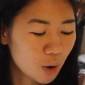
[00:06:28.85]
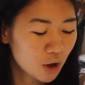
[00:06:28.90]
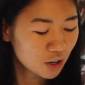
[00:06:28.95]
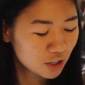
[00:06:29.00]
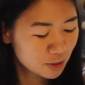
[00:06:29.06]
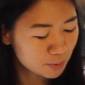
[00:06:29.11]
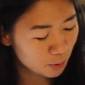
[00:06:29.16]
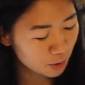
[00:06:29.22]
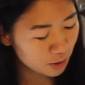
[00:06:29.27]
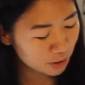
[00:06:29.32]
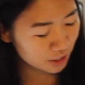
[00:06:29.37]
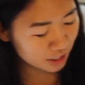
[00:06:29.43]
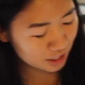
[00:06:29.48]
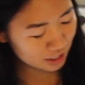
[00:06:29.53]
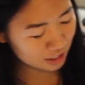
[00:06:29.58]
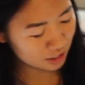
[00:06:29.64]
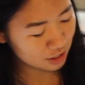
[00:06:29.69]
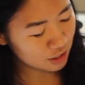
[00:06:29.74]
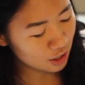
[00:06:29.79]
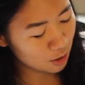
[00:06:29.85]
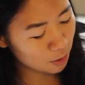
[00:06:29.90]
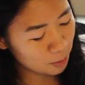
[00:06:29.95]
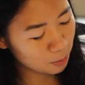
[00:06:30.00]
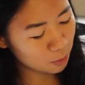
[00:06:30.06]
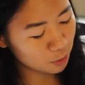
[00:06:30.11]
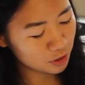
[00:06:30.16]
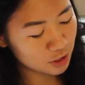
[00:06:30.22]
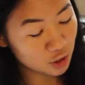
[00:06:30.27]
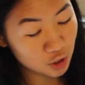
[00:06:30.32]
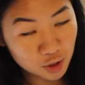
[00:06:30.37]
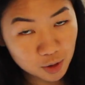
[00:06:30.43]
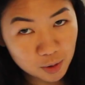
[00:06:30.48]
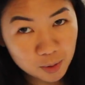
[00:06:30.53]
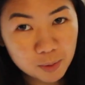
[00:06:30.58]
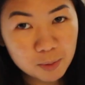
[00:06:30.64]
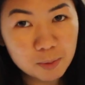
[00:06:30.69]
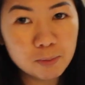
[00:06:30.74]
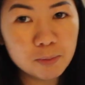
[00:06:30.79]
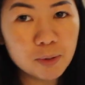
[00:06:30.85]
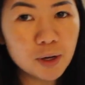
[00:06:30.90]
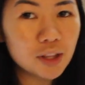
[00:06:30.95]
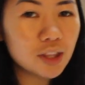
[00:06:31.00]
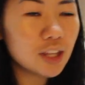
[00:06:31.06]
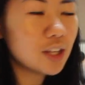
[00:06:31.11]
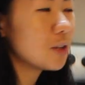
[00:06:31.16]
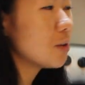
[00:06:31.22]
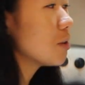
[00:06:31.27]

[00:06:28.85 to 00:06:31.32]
The water's boiling, so I'm going to put the